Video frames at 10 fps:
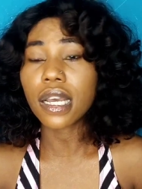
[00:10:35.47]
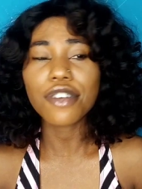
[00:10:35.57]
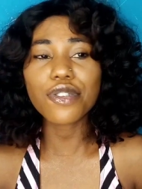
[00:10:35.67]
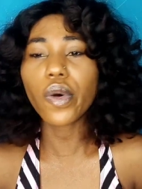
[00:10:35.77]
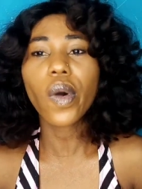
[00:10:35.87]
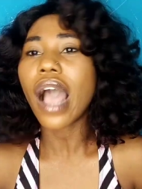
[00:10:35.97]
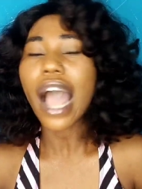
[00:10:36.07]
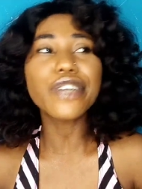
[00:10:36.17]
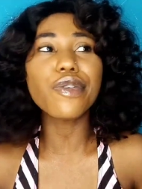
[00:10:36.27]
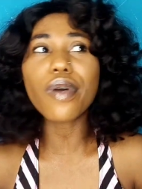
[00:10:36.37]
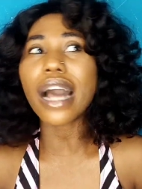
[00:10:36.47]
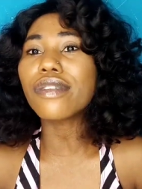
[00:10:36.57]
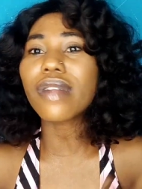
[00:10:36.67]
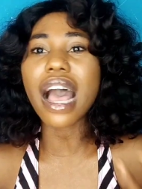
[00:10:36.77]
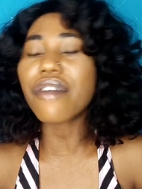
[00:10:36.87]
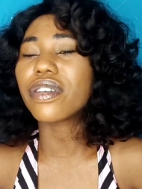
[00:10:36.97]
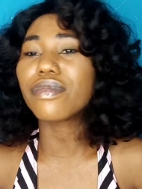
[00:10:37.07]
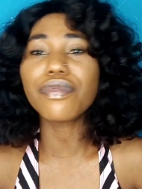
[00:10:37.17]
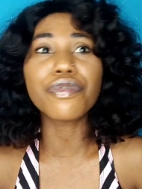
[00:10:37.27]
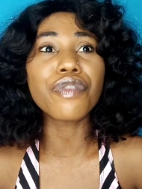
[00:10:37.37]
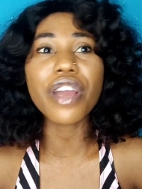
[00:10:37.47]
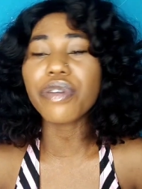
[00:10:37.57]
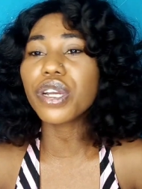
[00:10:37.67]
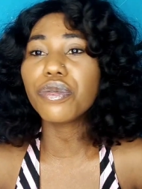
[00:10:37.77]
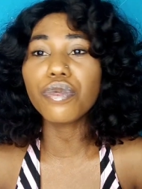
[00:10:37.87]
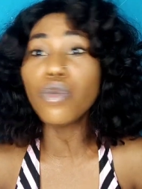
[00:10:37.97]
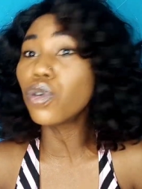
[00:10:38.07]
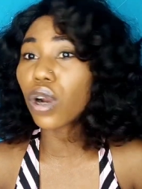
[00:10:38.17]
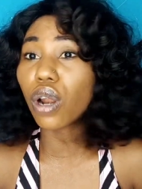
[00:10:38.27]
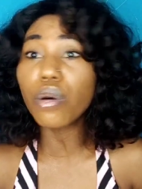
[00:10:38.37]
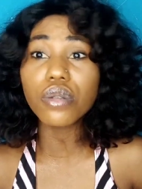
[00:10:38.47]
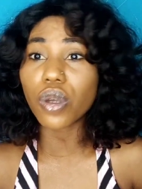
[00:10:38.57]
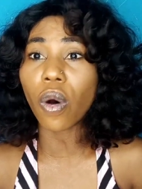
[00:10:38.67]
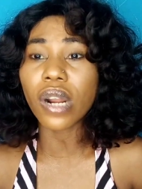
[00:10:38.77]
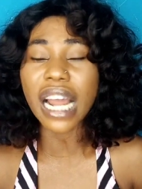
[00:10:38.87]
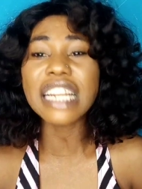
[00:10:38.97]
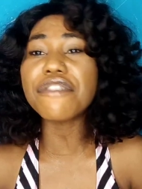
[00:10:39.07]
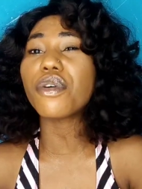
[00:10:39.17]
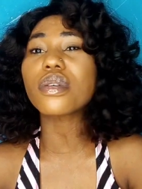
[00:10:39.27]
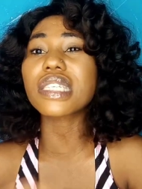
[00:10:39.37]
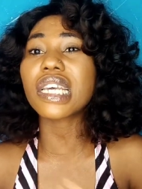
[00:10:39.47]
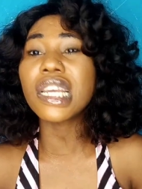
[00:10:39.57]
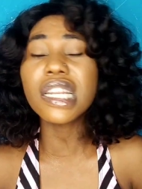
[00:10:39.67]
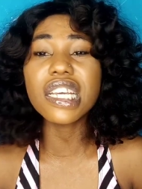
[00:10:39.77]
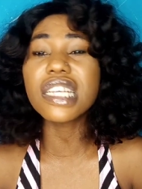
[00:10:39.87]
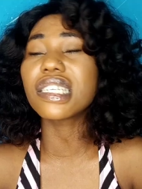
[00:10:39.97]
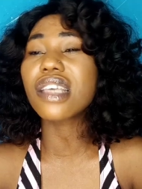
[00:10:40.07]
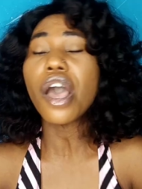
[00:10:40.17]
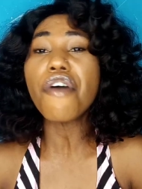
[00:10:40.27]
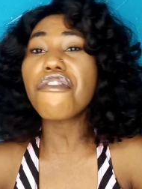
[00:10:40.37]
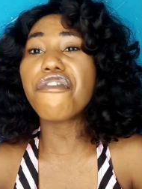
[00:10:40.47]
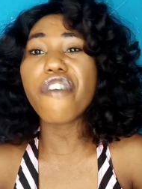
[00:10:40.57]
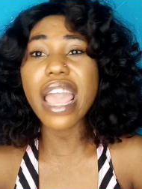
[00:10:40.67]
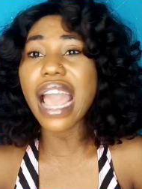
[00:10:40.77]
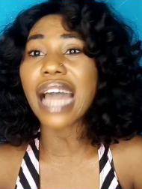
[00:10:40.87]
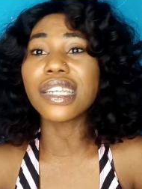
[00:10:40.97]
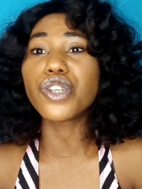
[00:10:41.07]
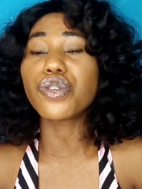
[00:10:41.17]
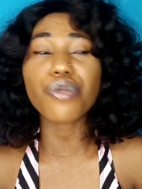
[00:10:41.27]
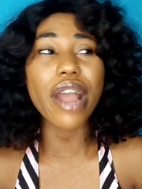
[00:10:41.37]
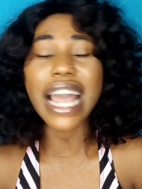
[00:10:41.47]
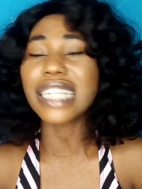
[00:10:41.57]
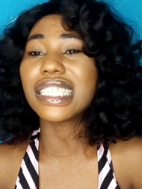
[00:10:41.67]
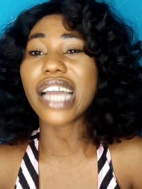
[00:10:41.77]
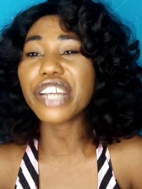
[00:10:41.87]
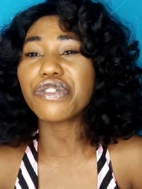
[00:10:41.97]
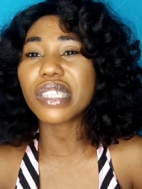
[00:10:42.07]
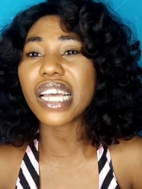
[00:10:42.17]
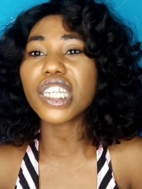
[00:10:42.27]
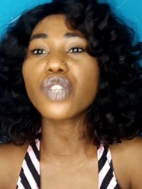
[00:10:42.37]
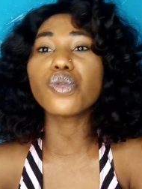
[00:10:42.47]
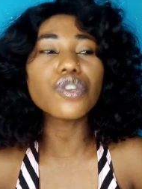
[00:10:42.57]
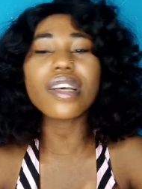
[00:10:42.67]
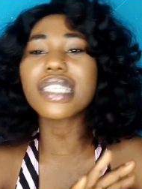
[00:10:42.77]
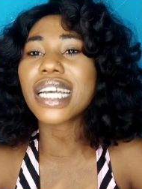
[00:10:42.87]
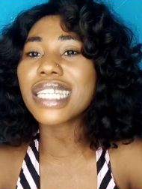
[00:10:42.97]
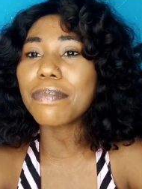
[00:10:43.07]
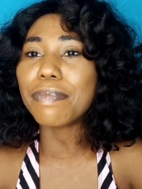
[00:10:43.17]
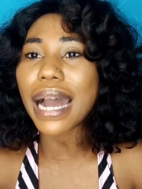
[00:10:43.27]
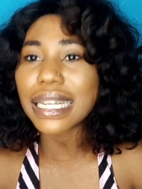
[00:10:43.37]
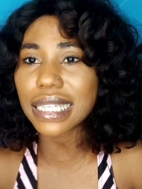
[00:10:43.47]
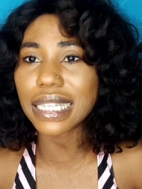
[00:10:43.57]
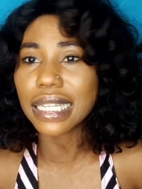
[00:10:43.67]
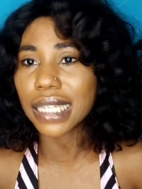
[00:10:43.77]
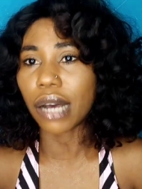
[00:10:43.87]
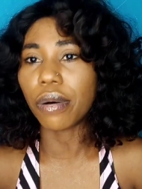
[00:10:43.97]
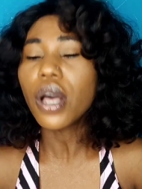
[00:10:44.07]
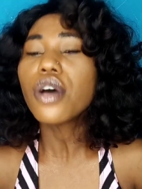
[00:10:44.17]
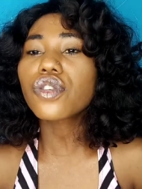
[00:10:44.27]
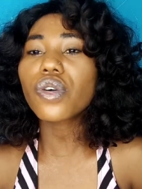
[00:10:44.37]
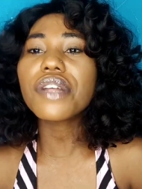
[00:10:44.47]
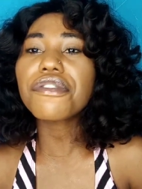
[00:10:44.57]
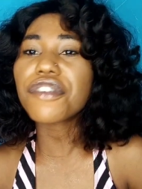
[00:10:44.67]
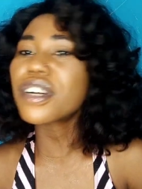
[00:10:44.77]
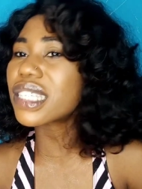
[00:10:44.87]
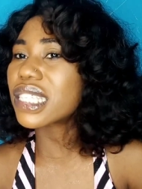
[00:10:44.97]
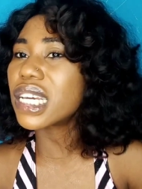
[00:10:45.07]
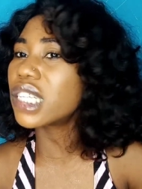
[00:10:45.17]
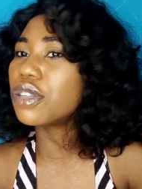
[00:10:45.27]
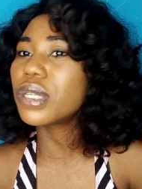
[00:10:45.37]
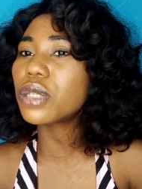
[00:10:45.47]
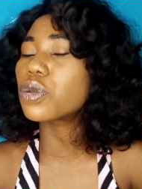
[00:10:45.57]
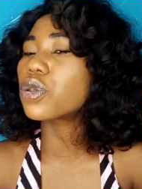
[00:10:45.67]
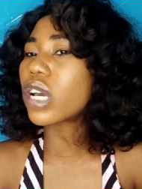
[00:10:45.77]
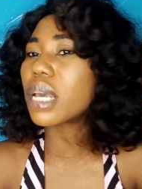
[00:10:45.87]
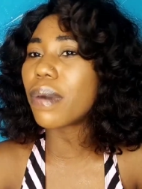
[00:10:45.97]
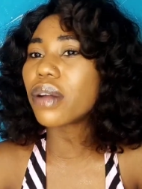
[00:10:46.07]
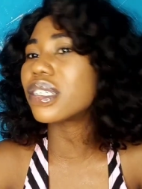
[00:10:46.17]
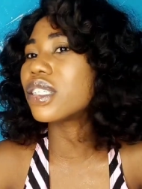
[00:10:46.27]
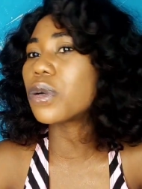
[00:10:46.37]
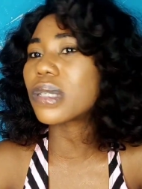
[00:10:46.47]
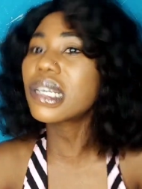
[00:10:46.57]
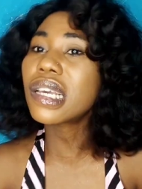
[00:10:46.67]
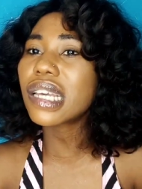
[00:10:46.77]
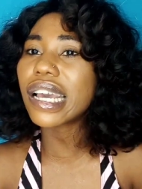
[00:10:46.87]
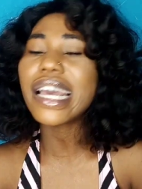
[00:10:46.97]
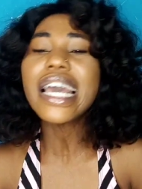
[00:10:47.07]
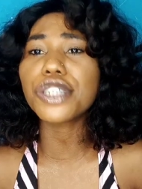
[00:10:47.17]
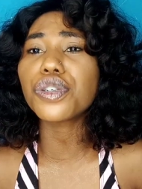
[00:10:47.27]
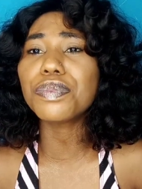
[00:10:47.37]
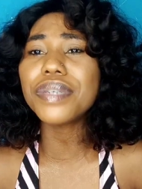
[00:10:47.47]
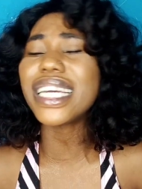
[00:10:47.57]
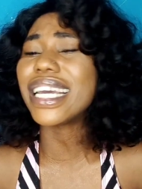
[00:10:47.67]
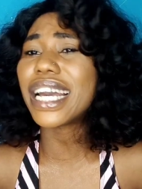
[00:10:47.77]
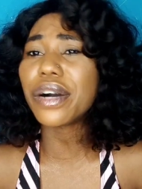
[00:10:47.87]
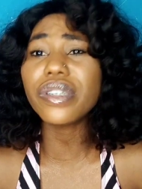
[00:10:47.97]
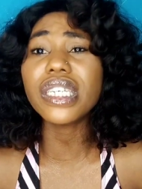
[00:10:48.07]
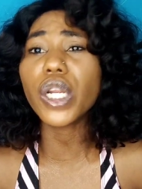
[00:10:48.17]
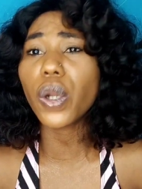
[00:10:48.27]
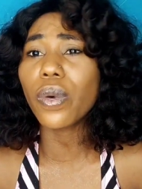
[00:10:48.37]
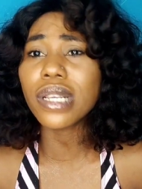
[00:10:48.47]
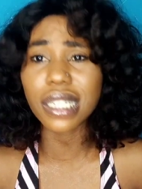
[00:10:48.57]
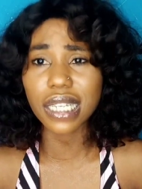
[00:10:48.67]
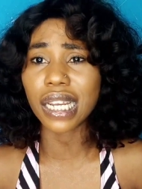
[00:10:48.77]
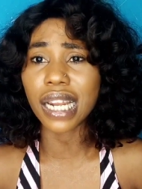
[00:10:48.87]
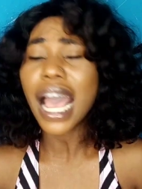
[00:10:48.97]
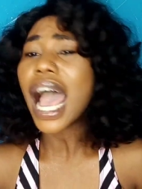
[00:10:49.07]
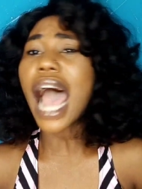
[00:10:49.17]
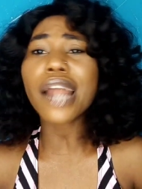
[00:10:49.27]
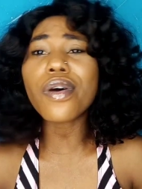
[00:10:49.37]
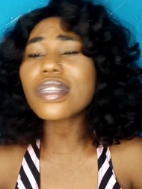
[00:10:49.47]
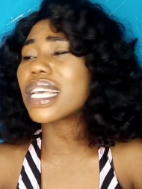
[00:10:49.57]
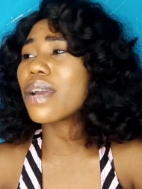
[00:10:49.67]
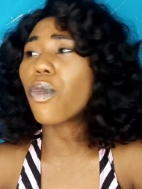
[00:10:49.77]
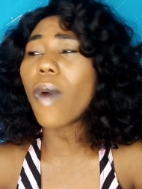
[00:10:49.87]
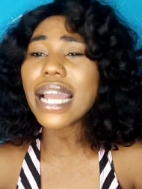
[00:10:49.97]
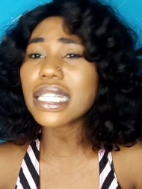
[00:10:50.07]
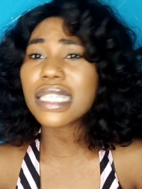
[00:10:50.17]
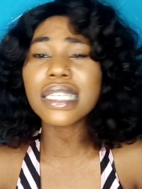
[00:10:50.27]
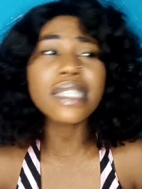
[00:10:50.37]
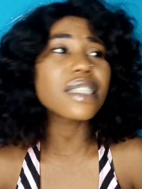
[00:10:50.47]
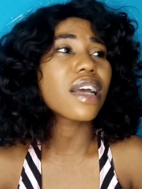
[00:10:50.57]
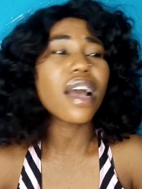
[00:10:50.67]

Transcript: So you can have a very good clothes on, and if your skin is fair and dry and dehydrated, it will just send a bad signal. So the first thing you need to talk about in your skincare should be a healthy, glowing skin and not a whitened,